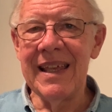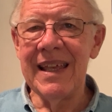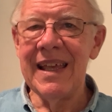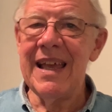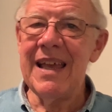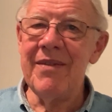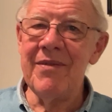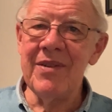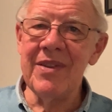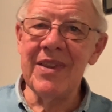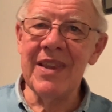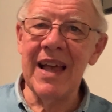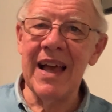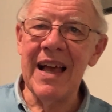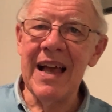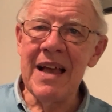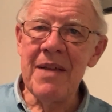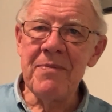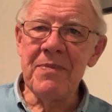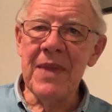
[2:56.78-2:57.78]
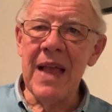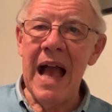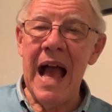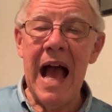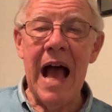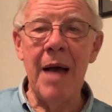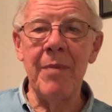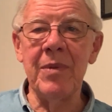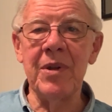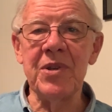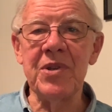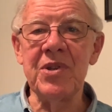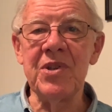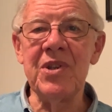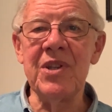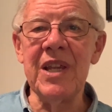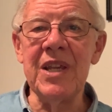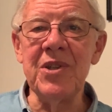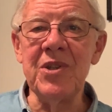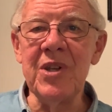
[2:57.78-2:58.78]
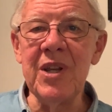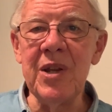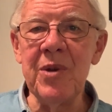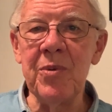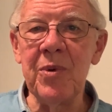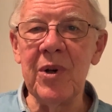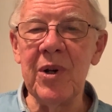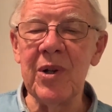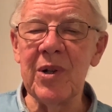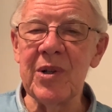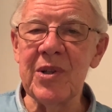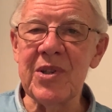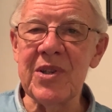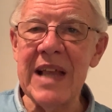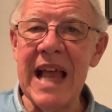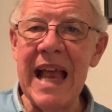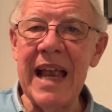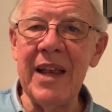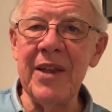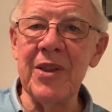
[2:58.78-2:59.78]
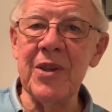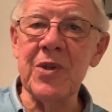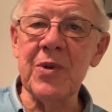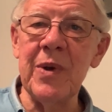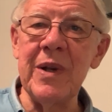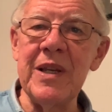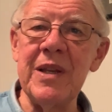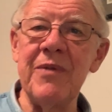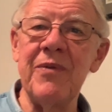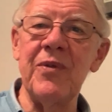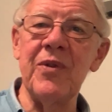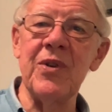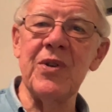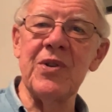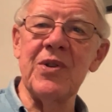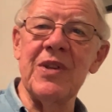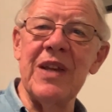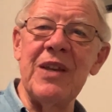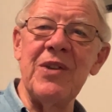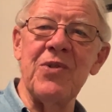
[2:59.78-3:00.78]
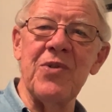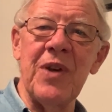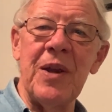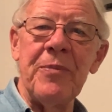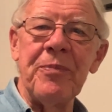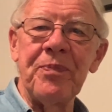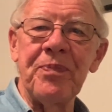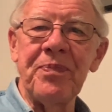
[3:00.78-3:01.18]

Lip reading: Even the harmless Disney World sang in the 21st century,